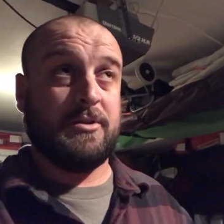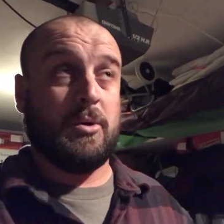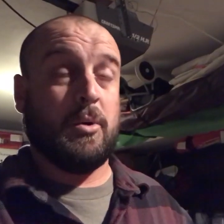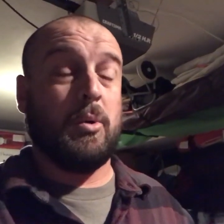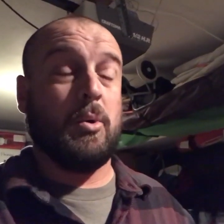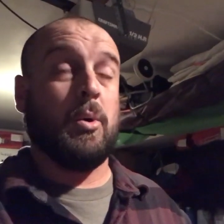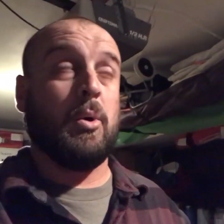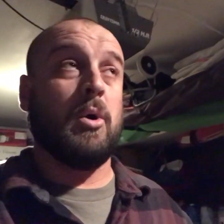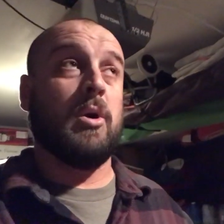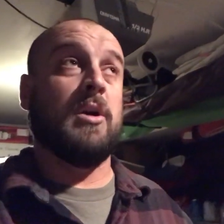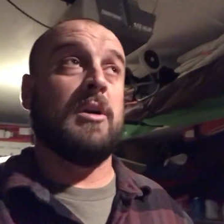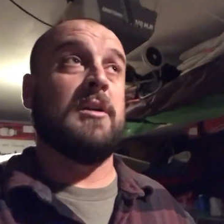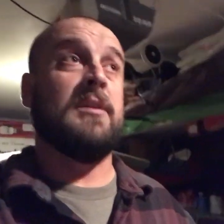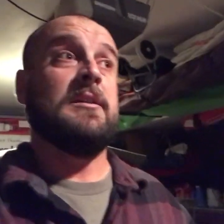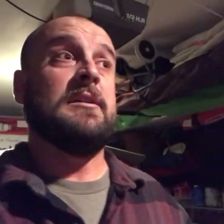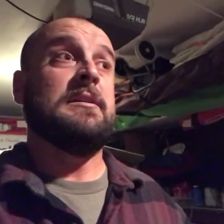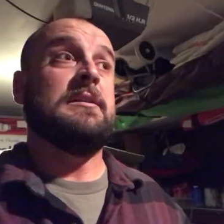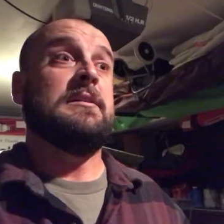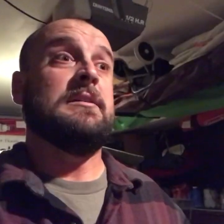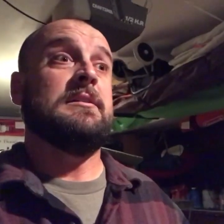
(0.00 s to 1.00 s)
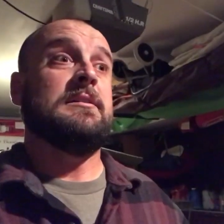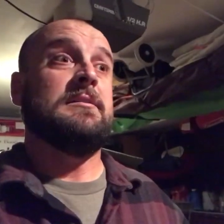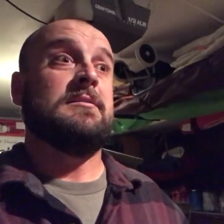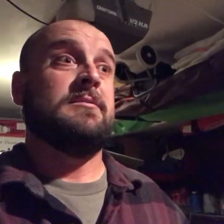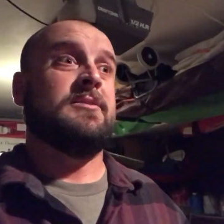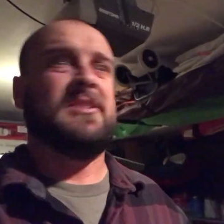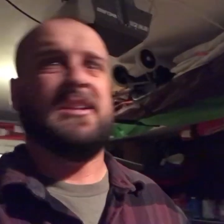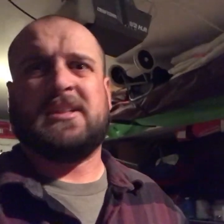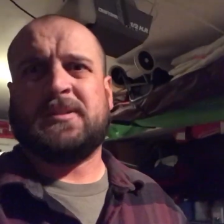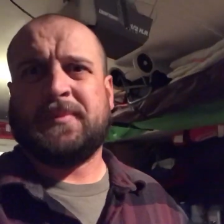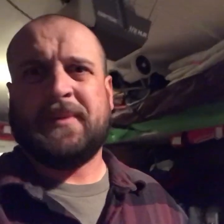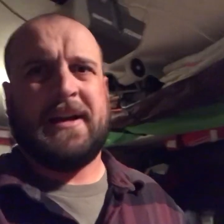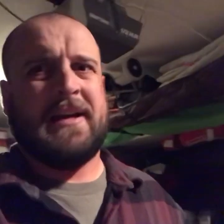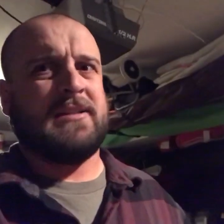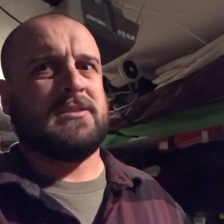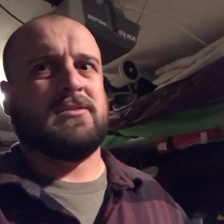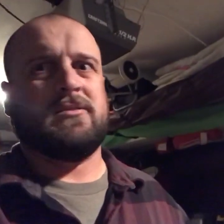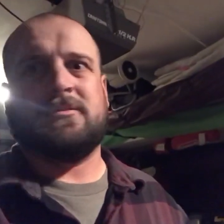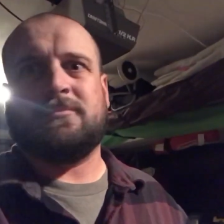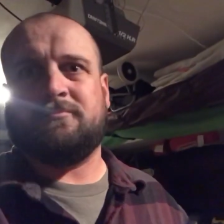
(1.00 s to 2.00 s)
or
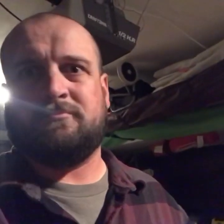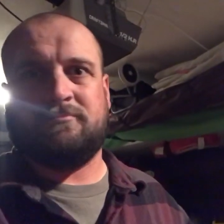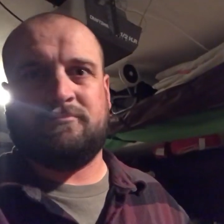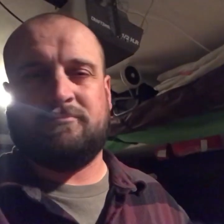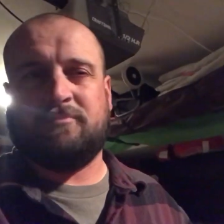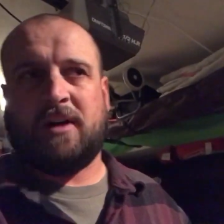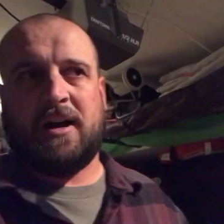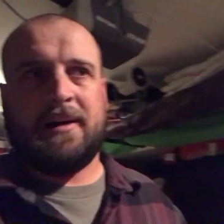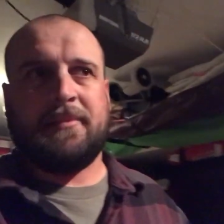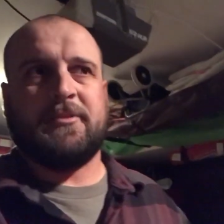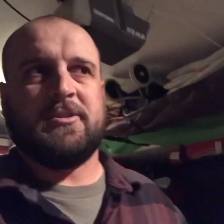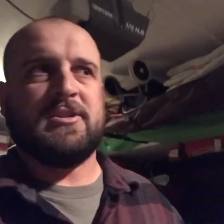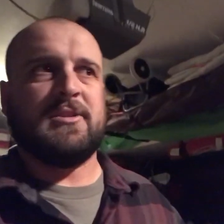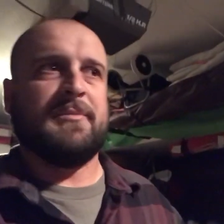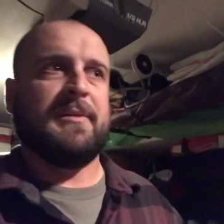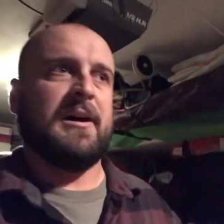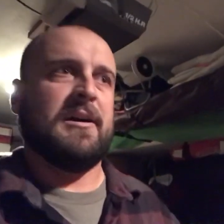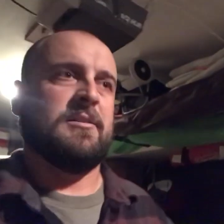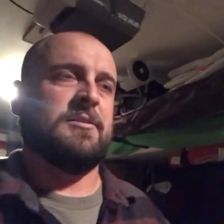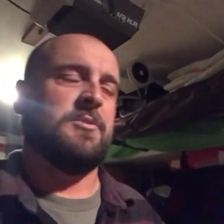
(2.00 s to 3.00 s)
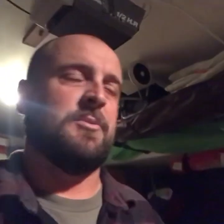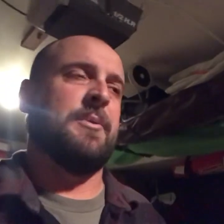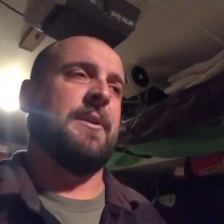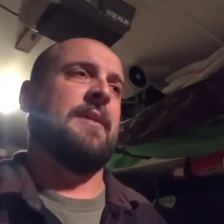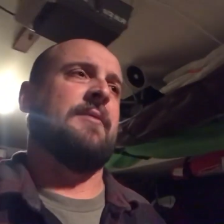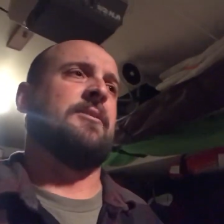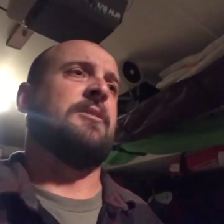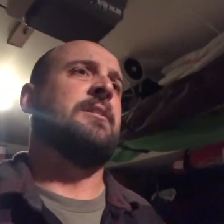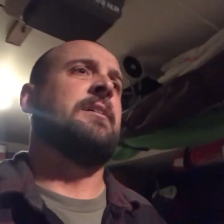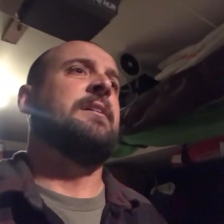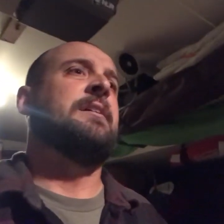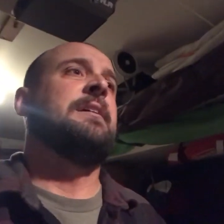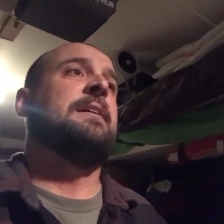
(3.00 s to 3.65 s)
six-packs or bombers or bottles or whatever.